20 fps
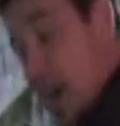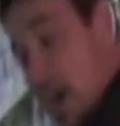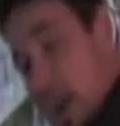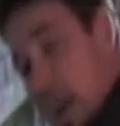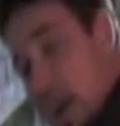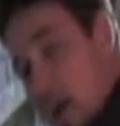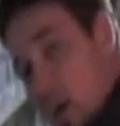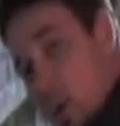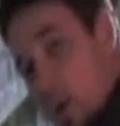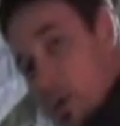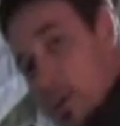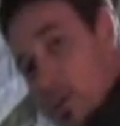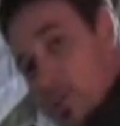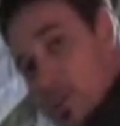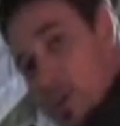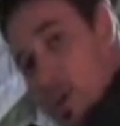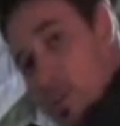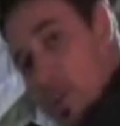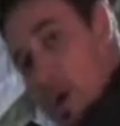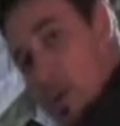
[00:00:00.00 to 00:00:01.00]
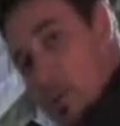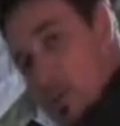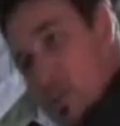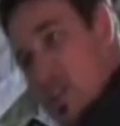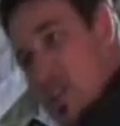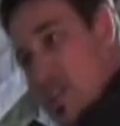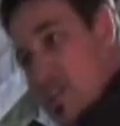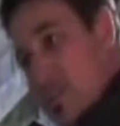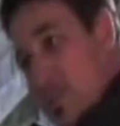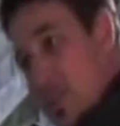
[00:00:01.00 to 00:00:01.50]
and I'll hold it for about
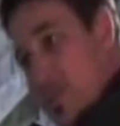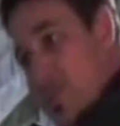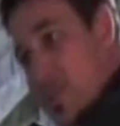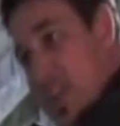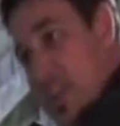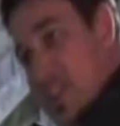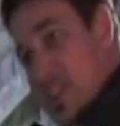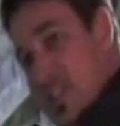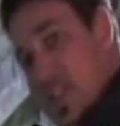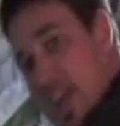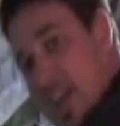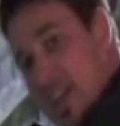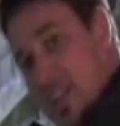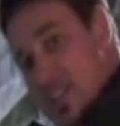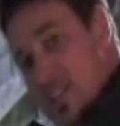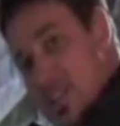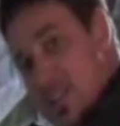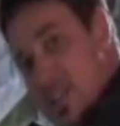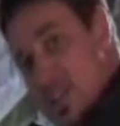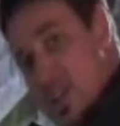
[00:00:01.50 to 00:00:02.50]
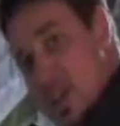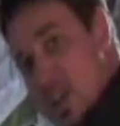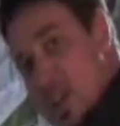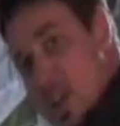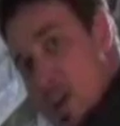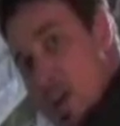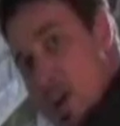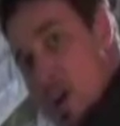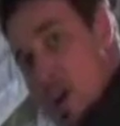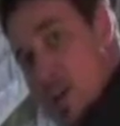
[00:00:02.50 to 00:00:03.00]
15 seconds.
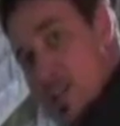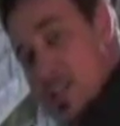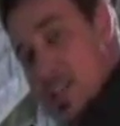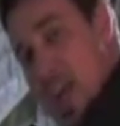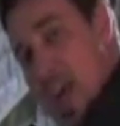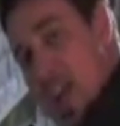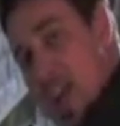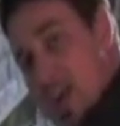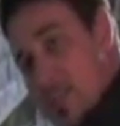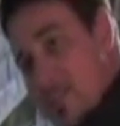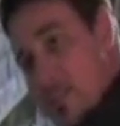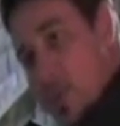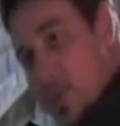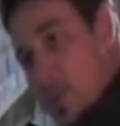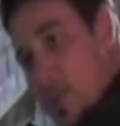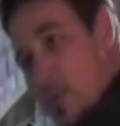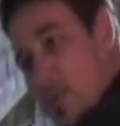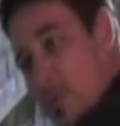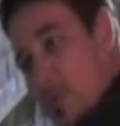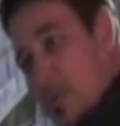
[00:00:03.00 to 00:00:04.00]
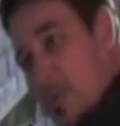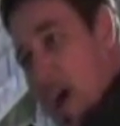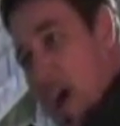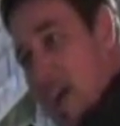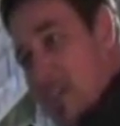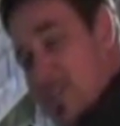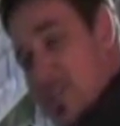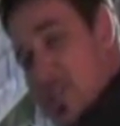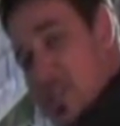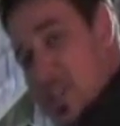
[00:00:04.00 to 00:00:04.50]
I'll stand up for about
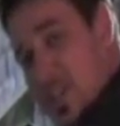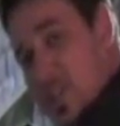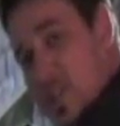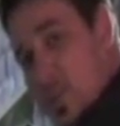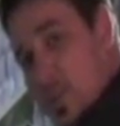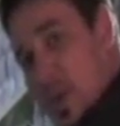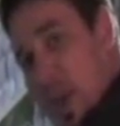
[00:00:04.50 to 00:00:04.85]
5 or 6 to